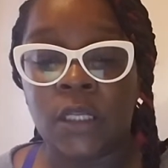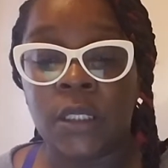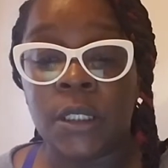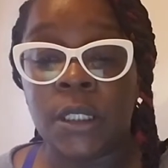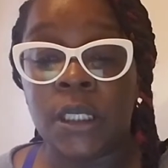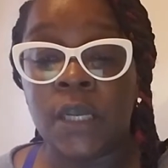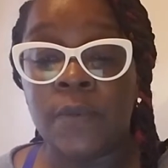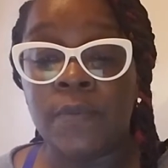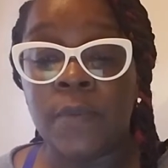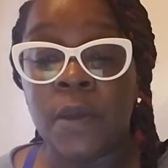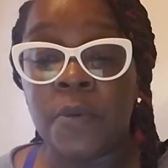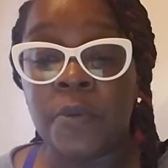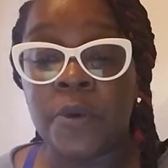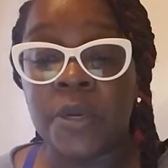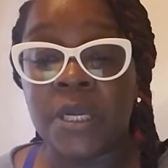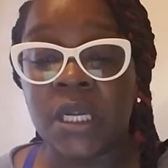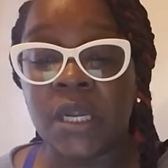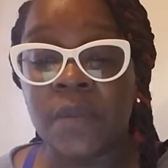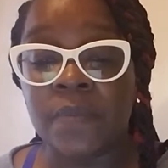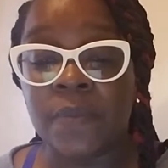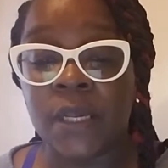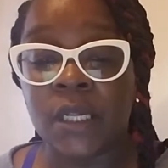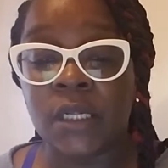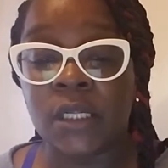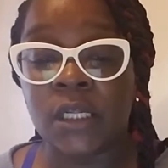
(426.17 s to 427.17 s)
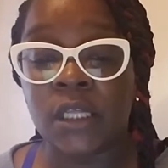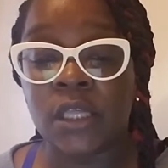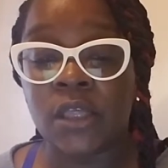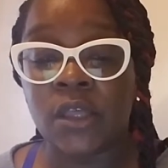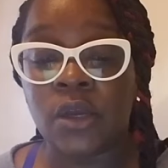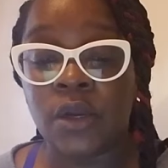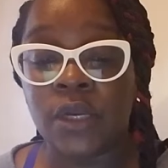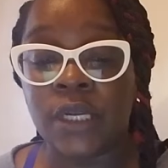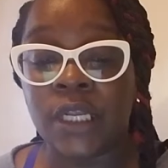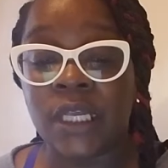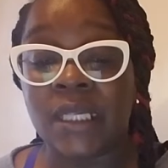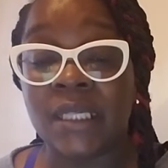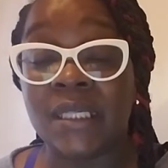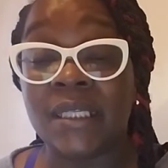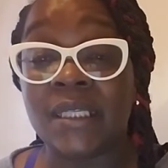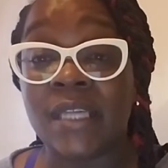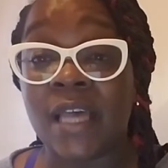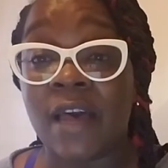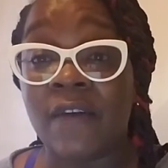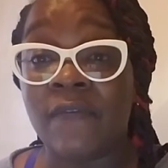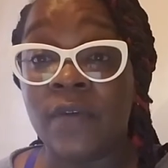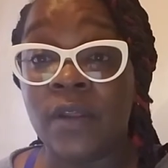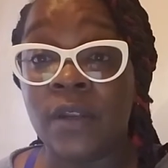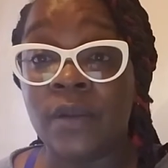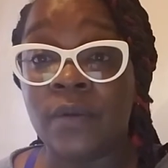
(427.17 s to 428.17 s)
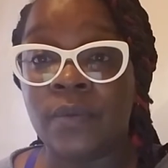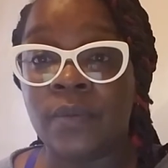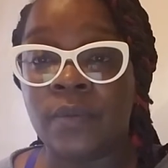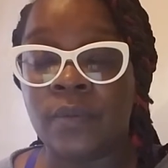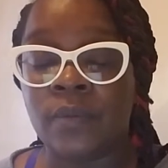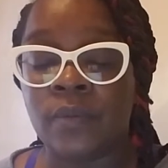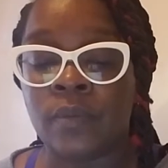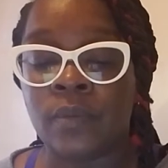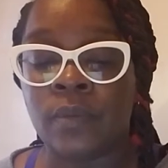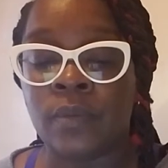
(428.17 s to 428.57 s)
Gym membership is $37.